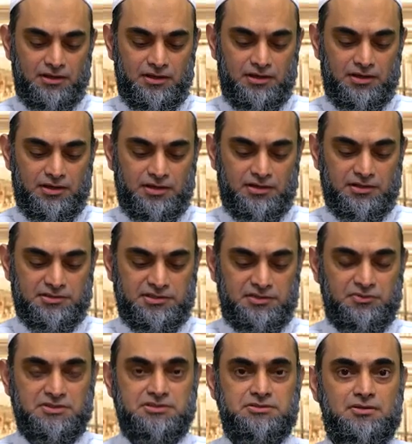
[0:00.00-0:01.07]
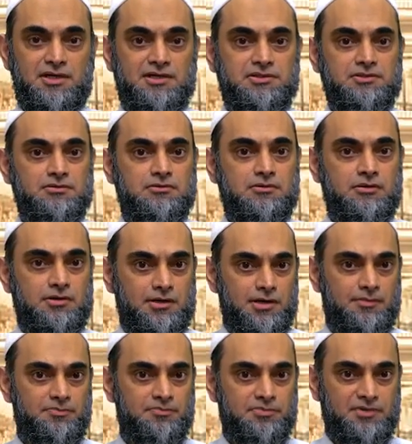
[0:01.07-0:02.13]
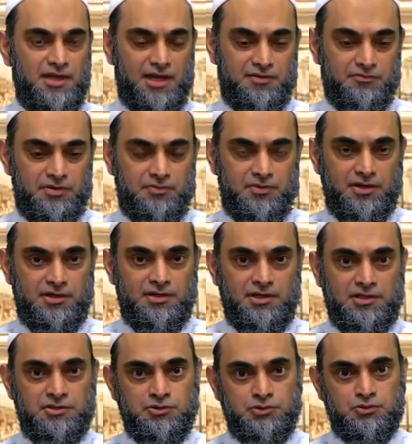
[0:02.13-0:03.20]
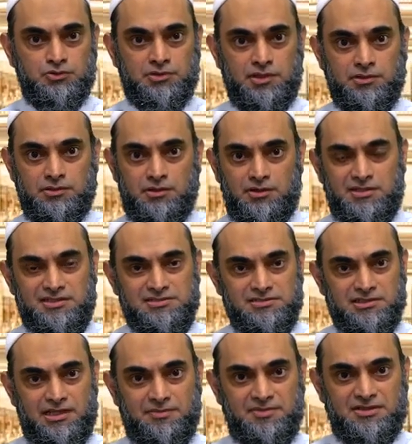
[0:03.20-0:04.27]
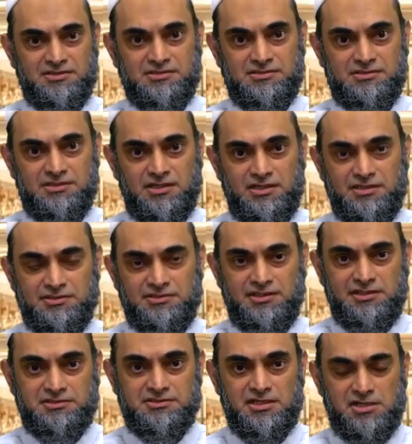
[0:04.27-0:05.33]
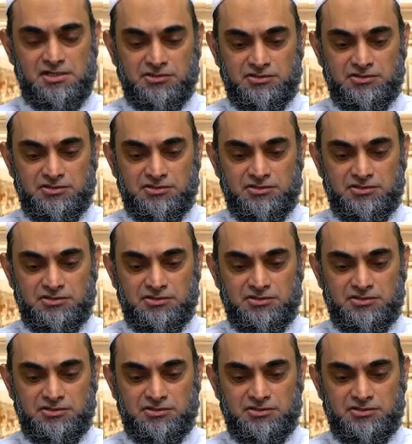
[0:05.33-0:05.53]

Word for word: uh, they were trying to corrupt everyone into the non-Islamic uh, things.